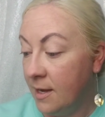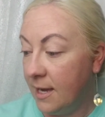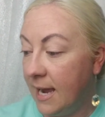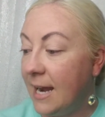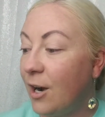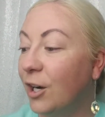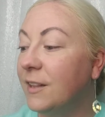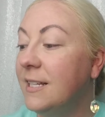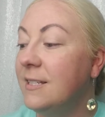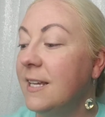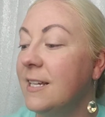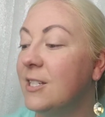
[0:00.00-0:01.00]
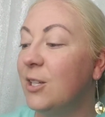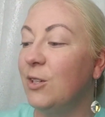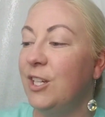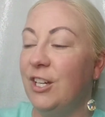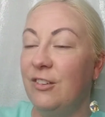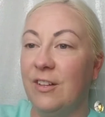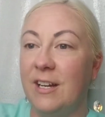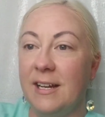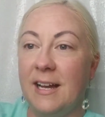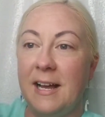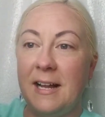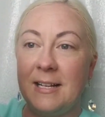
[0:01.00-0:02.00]
And aren't these things so cute that I
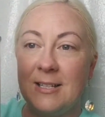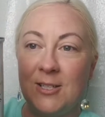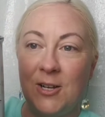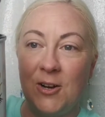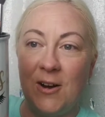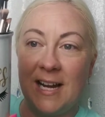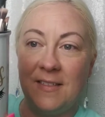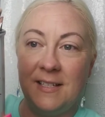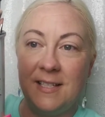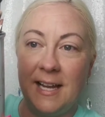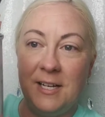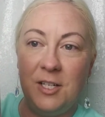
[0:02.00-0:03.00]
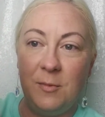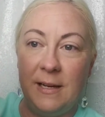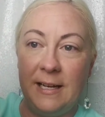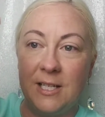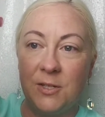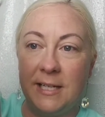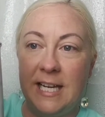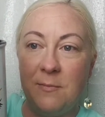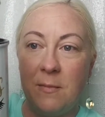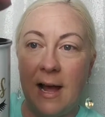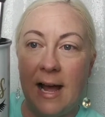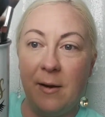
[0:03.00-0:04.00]
got? So I got these at H-E-B. So I keep
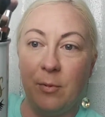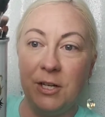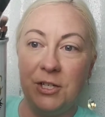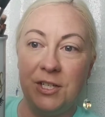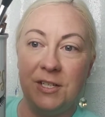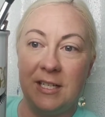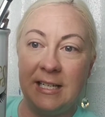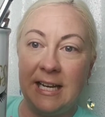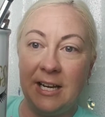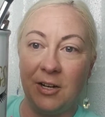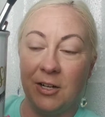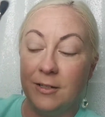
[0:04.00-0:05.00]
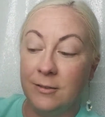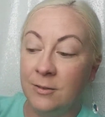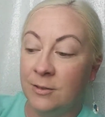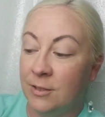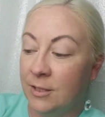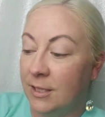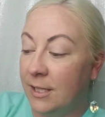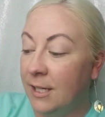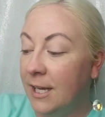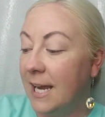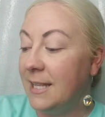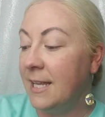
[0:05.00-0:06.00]
my eye brushes in here,
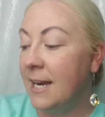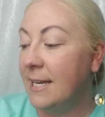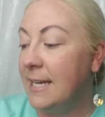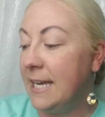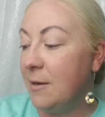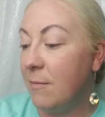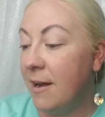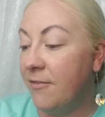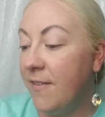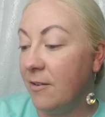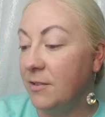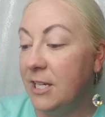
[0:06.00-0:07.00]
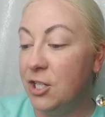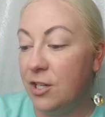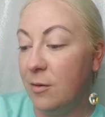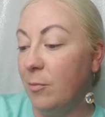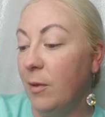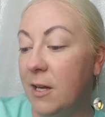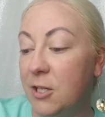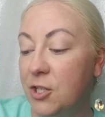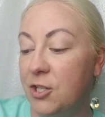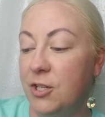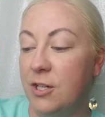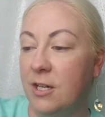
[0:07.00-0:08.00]
and then I keep my foundation,
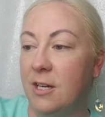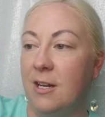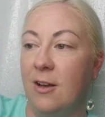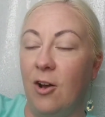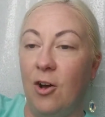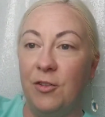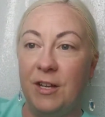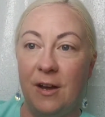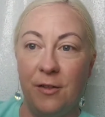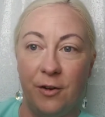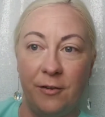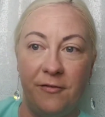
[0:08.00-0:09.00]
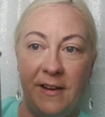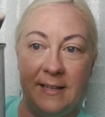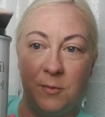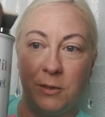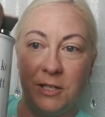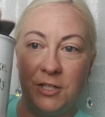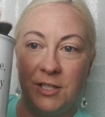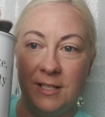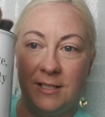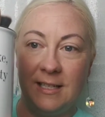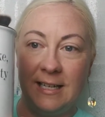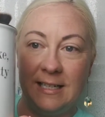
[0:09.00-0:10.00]
blush, all the other face
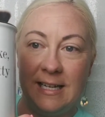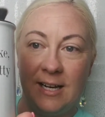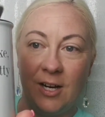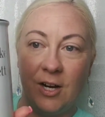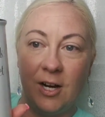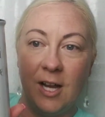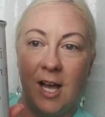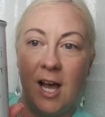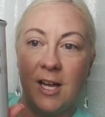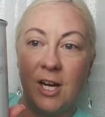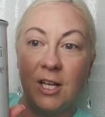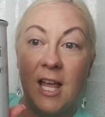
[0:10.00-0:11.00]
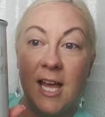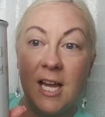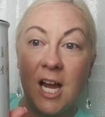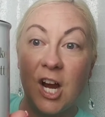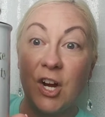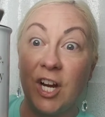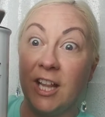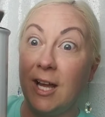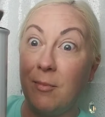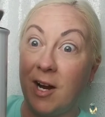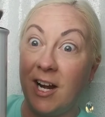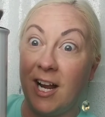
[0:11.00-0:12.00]
brushes in here. You're like really
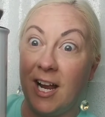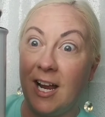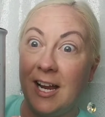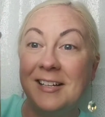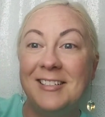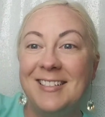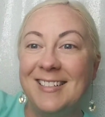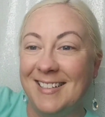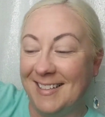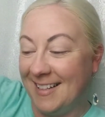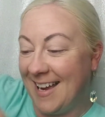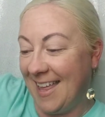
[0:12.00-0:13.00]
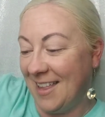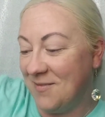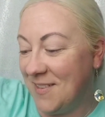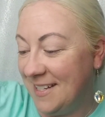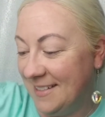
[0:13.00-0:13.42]
pretty. I love it.